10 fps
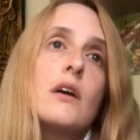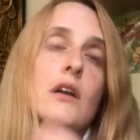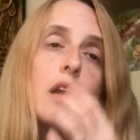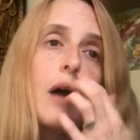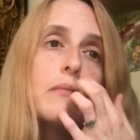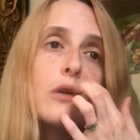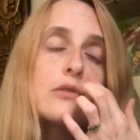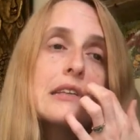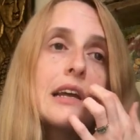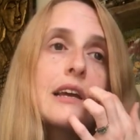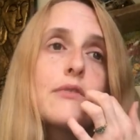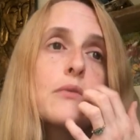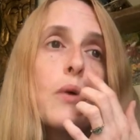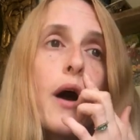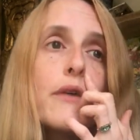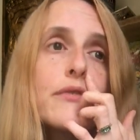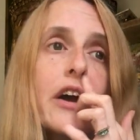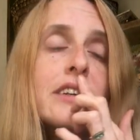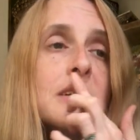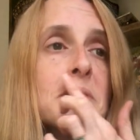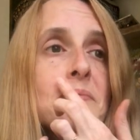like mostly from what I've read.